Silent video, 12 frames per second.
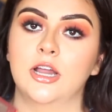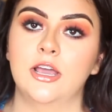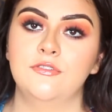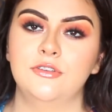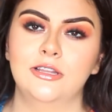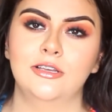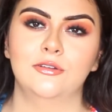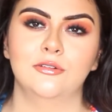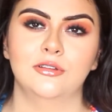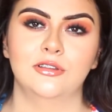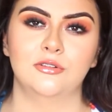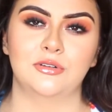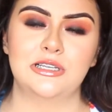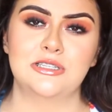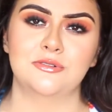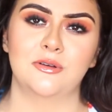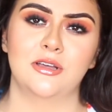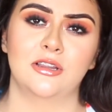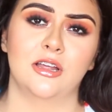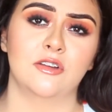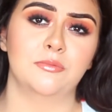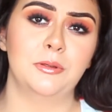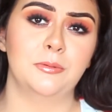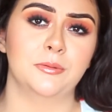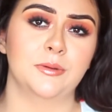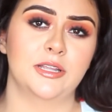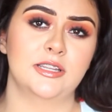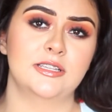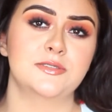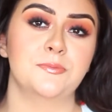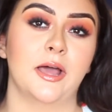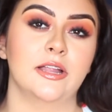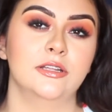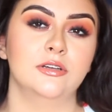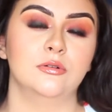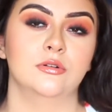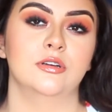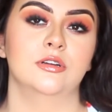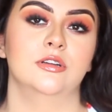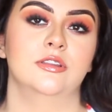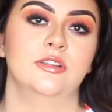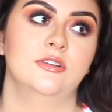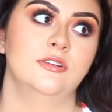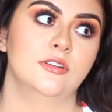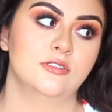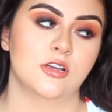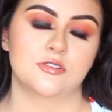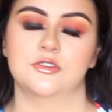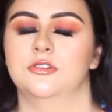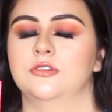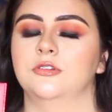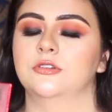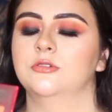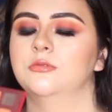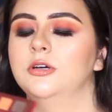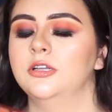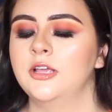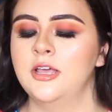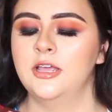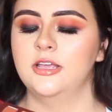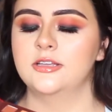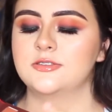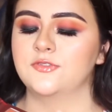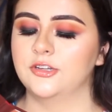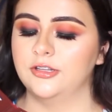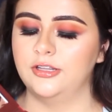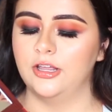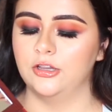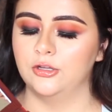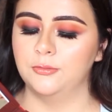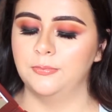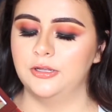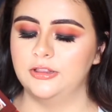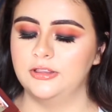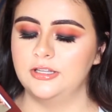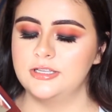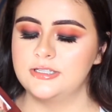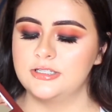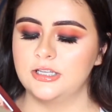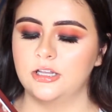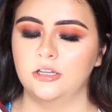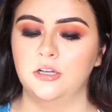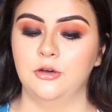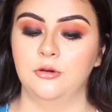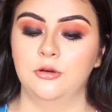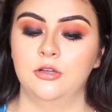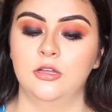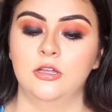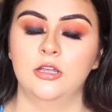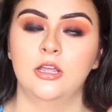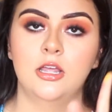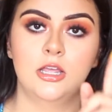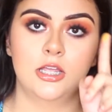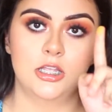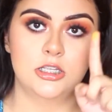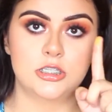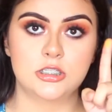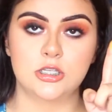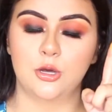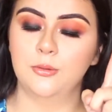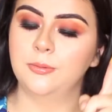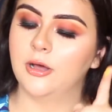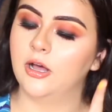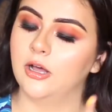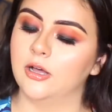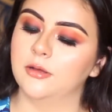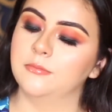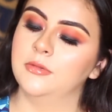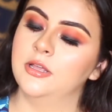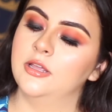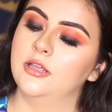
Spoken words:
I feel like the reason why a lot of people buy this palette or the Natasha Denona one is for the yellow, but this yellow is so bomb.